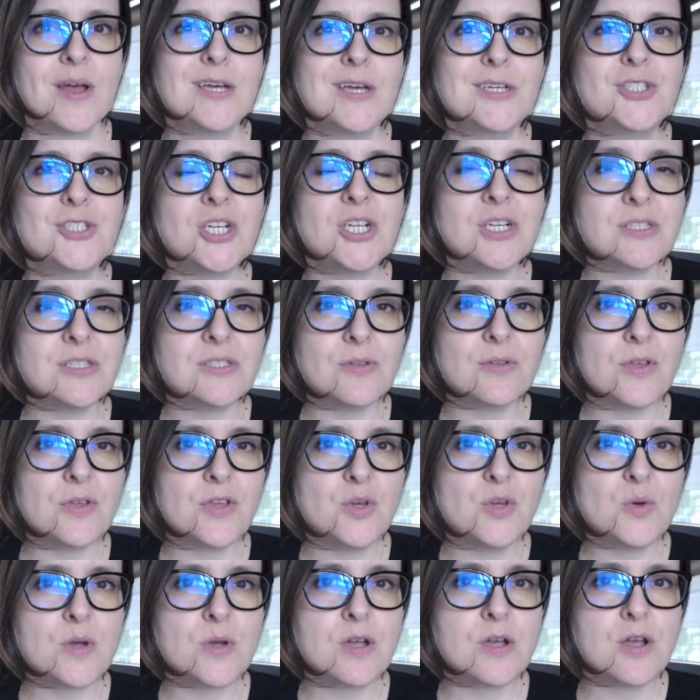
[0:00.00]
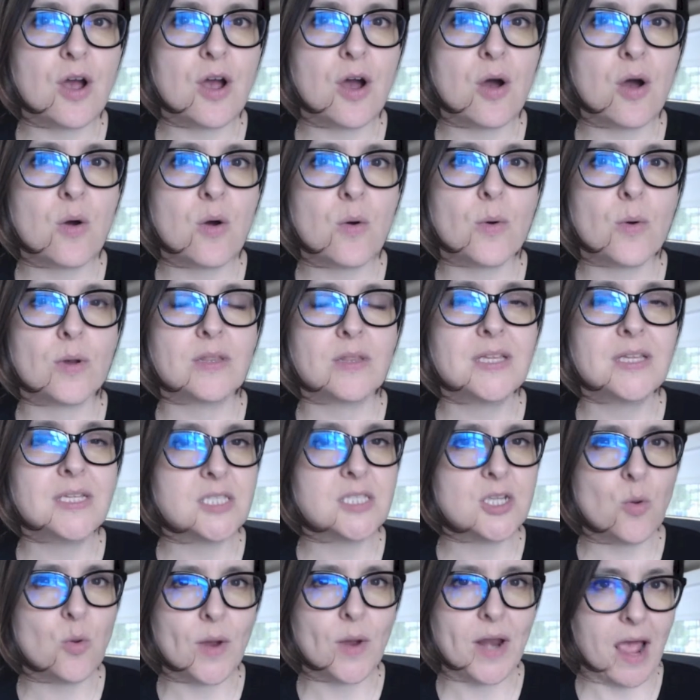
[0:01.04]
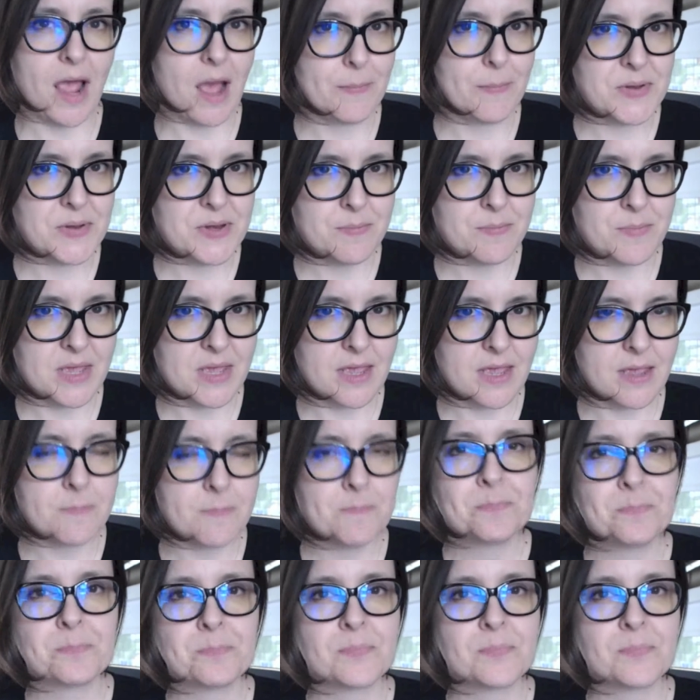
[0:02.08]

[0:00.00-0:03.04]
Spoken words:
just so that you can go listen to what happened to me